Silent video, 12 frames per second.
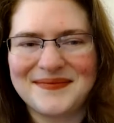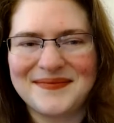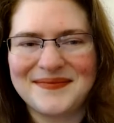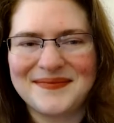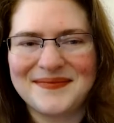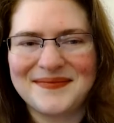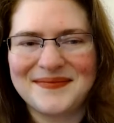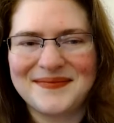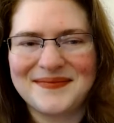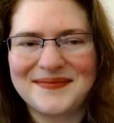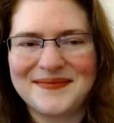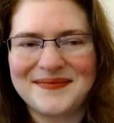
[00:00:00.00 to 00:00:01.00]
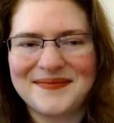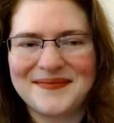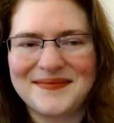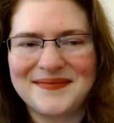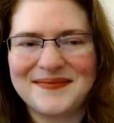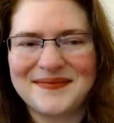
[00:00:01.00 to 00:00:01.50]

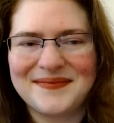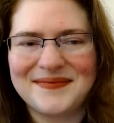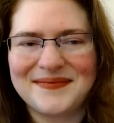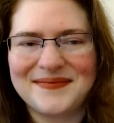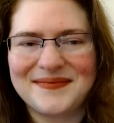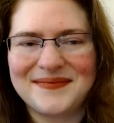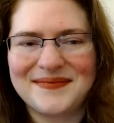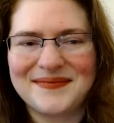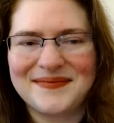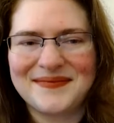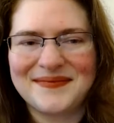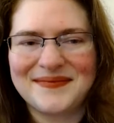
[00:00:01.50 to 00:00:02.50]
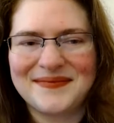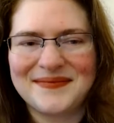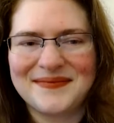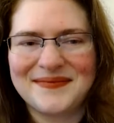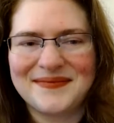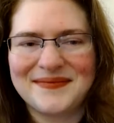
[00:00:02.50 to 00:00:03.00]

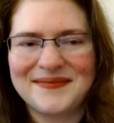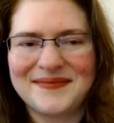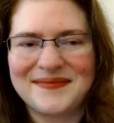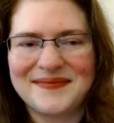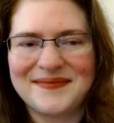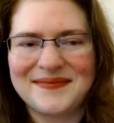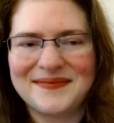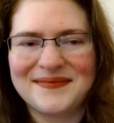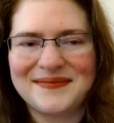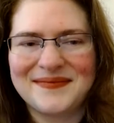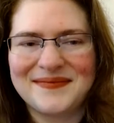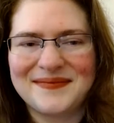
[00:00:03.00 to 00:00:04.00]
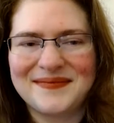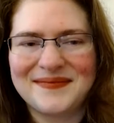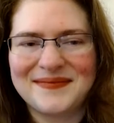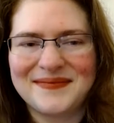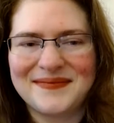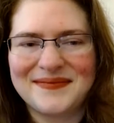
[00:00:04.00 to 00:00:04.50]

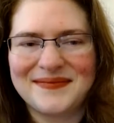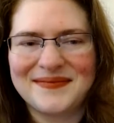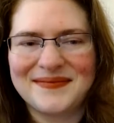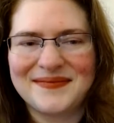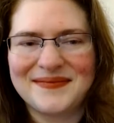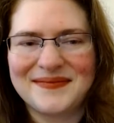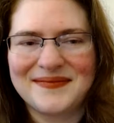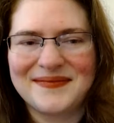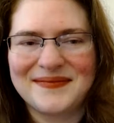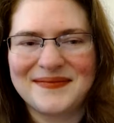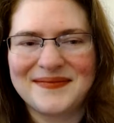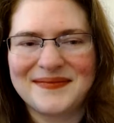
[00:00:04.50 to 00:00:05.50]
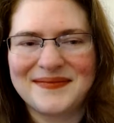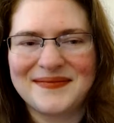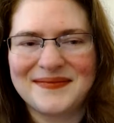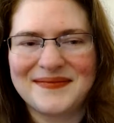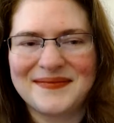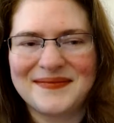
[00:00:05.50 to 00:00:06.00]

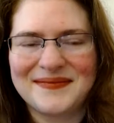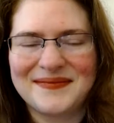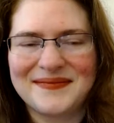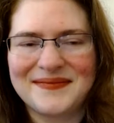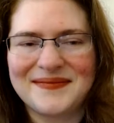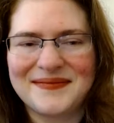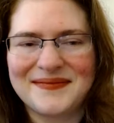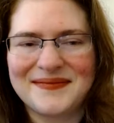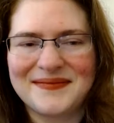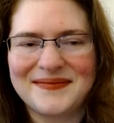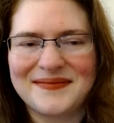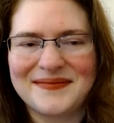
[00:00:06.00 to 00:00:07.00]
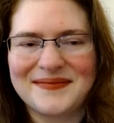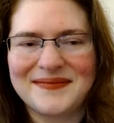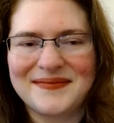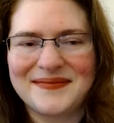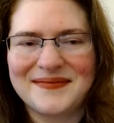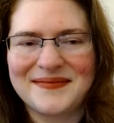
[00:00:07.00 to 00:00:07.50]

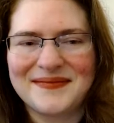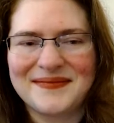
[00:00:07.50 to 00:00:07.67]
No words are spoken by the person on screen.